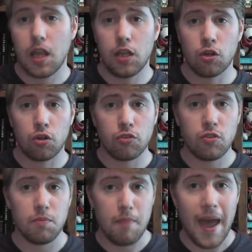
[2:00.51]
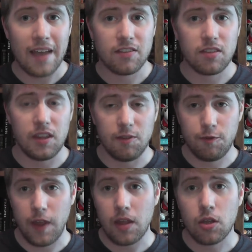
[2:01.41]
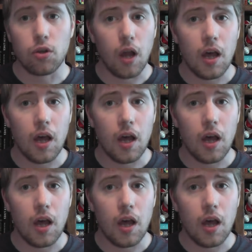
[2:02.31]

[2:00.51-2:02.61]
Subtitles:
in order to mask the failure